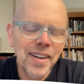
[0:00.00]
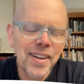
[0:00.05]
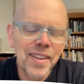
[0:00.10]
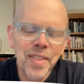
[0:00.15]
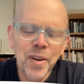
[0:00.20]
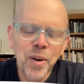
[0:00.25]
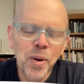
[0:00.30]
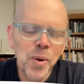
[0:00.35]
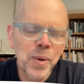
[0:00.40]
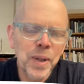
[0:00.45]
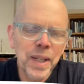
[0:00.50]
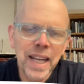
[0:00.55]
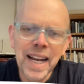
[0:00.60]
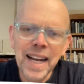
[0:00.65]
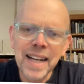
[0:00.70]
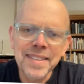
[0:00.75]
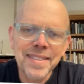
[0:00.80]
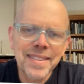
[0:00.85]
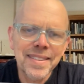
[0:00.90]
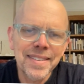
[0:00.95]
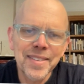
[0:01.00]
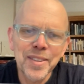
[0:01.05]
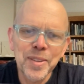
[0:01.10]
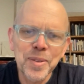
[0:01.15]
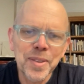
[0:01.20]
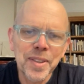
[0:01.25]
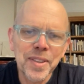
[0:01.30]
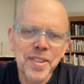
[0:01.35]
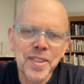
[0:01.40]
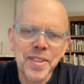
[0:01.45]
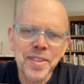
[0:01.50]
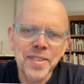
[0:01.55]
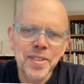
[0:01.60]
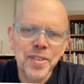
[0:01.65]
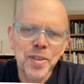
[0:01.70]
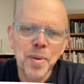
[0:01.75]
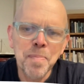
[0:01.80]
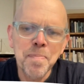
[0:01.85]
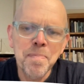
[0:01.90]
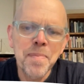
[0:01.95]
the whole cast do such a
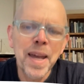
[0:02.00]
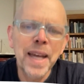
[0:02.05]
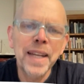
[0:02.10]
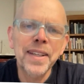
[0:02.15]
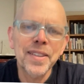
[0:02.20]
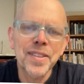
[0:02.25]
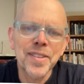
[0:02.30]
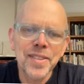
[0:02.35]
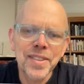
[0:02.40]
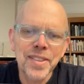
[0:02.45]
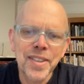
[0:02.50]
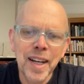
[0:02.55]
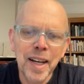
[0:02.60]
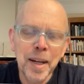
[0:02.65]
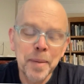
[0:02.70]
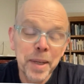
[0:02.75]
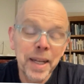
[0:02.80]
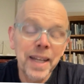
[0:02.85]
tremendous job,